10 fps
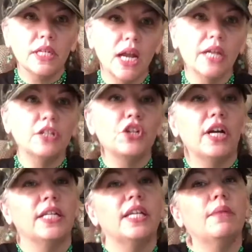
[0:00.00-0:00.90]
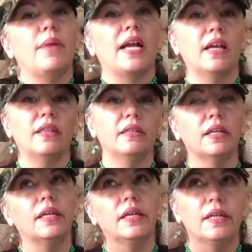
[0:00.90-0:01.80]
and I are trying to get back on
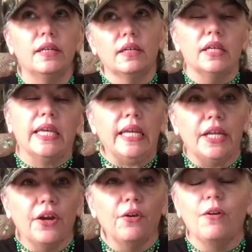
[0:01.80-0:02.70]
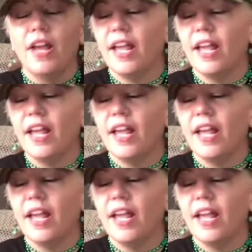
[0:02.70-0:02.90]
keto,